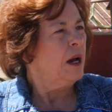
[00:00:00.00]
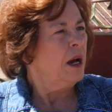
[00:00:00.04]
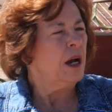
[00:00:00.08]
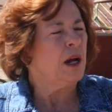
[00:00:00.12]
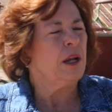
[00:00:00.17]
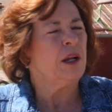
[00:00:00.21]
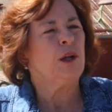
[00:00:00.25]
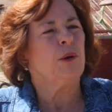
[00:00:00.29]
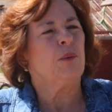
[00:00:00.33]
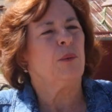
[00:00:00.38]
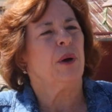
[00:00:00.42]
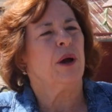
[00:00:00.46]

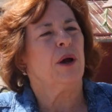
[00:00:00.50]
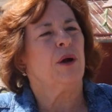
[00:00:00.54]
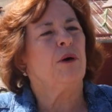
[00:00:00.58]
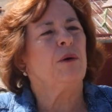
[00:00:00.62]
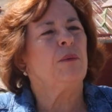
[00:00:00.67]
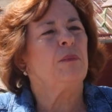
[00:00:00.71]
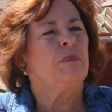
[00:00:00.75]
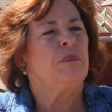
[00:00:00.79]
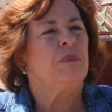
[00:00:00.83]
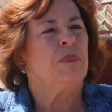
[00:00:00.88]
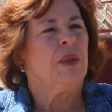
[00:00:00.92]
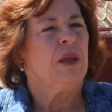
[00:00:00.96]

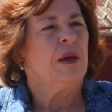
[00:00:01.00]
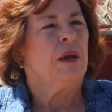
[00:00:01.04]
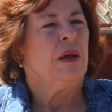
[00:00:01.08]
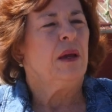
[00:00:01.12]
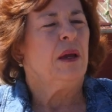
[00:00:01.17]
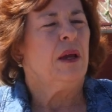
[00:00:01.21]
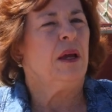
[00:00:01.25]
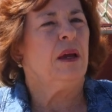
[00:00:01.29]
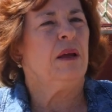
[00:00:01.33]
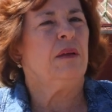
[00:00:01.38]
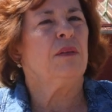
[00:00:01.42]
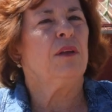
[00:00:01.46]
Honeywell
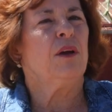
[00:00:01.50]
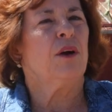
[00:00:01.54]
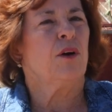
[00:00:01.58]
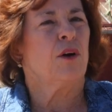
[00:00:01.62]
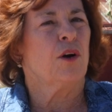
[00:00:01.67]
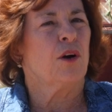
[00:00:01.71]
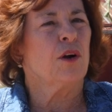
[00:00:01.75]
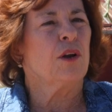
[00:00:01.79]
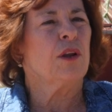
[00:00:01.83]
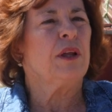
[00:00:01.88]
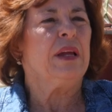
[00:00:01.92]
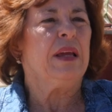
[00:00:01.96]
in the
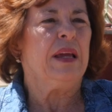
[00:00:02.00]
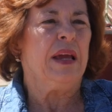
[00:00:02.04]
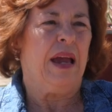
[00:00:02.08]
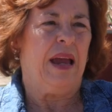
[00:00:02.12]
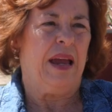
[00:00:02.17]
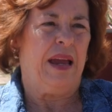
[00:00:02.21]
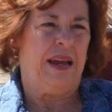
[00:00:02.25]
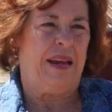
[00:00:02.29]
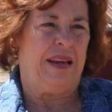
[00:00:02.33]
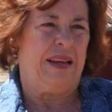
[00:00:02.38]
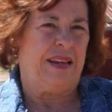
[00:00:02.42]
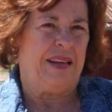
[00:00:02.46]
early
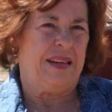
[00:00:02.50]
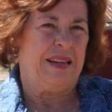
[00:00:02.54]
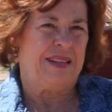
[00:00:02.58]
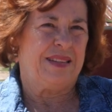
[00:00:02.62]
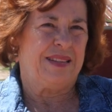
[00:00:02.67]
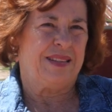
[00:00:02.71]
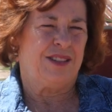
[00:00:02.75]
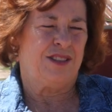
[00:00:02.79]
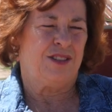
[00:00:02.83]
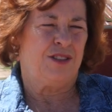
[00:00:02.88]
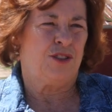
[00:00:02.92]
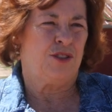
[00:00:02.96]

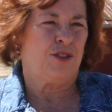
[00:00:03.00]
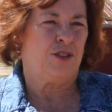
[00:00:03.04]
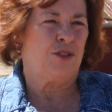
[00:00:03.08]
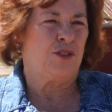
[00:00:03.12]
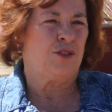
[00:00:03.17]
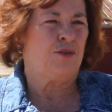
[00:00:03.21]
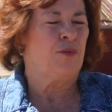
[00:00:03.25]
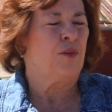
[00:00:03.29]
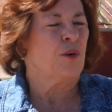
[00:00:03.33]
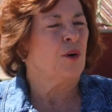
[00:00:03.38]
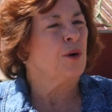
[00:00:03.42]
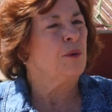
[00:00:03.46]
80s
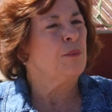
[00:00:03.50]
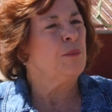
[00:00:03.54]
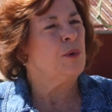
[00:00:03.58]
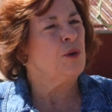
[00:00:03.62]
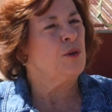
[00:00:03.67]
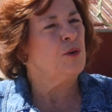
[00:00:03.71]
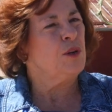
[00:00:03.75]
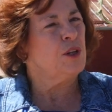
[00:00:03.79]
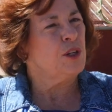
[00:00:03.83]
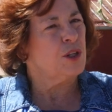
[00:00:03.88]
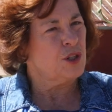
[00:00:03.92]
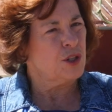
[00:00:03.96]
for
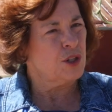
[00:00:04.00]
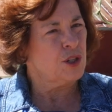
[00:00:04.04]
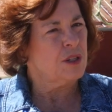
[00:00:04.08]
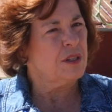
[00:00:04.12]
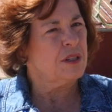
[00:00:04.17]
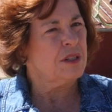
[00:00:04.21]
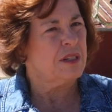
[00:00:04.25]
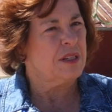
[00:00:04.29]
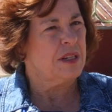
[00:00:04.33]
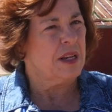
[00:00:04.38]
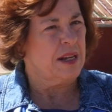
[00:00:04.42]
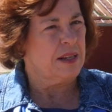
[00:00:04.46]

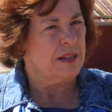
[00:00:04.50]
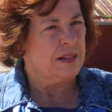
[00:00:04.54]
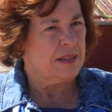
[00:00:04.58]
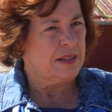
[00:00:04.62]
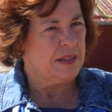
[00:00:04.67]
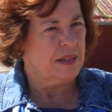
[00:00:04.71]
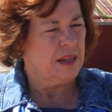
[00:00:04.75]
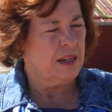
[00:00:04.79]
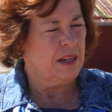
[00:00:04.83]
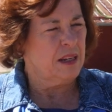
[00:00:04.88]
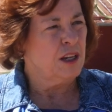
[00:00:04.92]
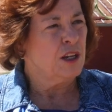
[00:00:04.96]
munitions
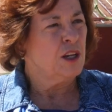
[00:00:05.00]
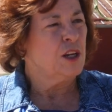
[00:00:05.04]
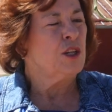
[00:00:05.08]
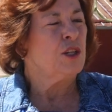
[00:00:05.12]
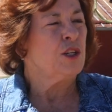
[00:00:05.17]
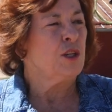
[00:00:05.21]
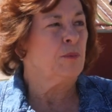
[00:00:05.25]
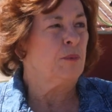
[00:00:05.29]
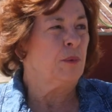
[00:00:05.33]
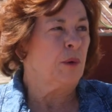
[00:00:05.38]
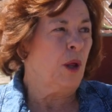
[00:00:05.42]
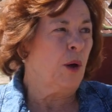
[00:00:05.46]
testing
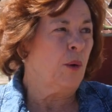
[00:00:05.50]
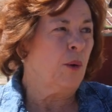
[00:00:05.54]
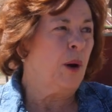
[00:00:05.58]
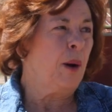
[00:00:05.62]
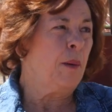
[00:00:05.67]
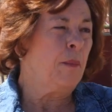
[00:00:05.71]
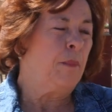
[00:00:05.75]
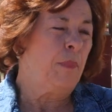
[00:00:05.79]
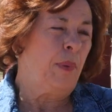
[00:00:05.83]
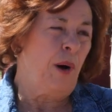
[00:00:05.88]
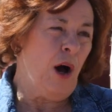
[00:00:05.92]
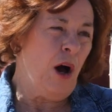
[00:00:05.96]
to blow
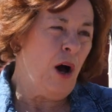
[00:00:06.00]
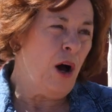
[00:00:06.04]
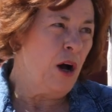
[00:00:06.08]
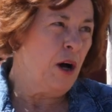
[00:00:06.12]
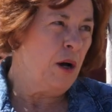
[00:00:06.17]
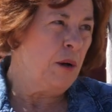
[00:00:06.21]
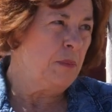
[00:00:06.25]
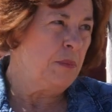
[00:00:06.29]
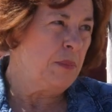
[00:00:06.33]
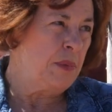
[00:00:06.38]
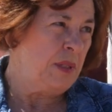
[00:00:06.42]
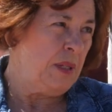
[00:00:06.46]
up
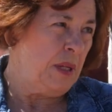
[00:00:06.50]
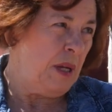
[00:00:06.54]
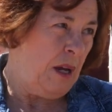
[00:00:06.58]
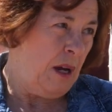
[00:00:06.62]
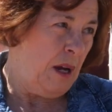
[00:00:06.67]
bombs